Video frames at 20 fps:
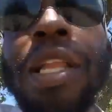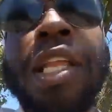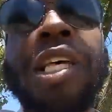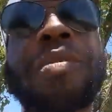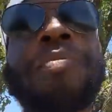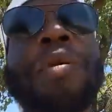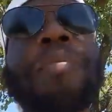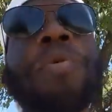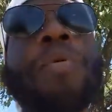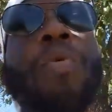
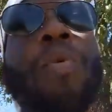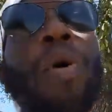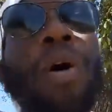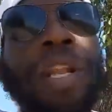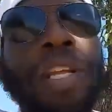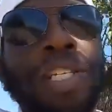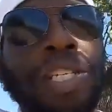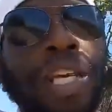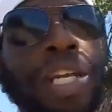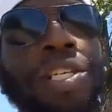unless people
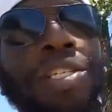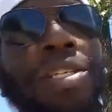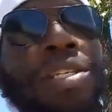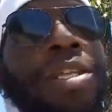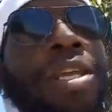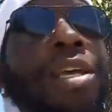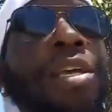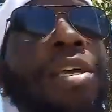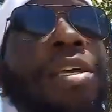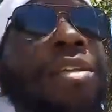want to change
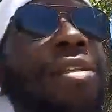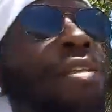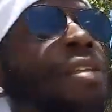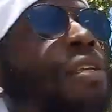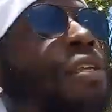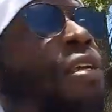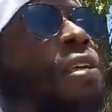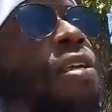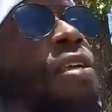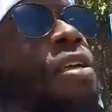it. And
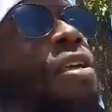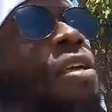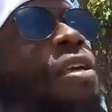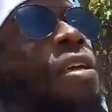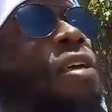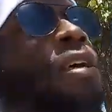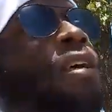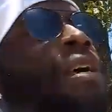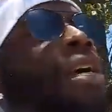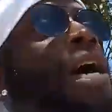
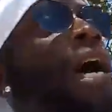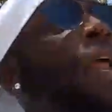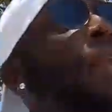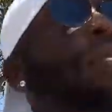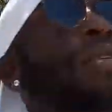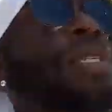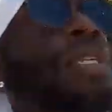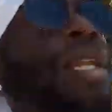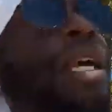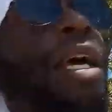I
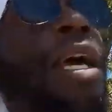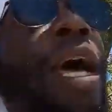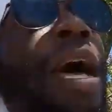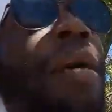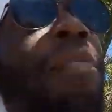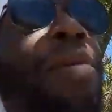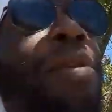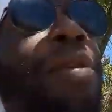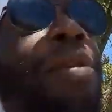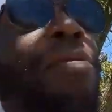don't see that
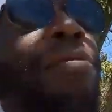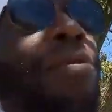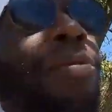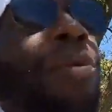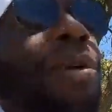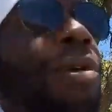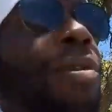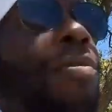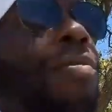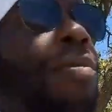happening for
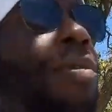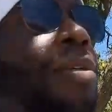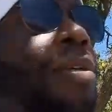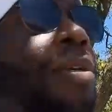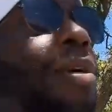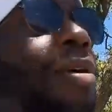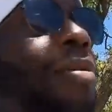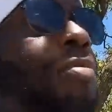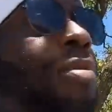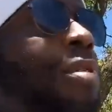real when it
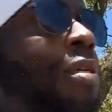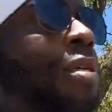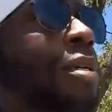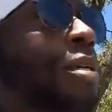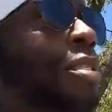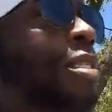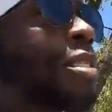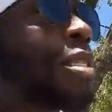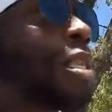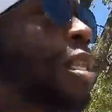comes to,
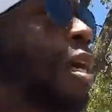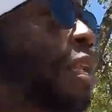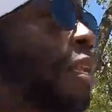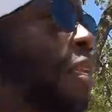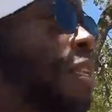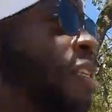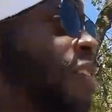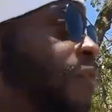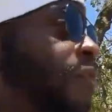because there's a lot of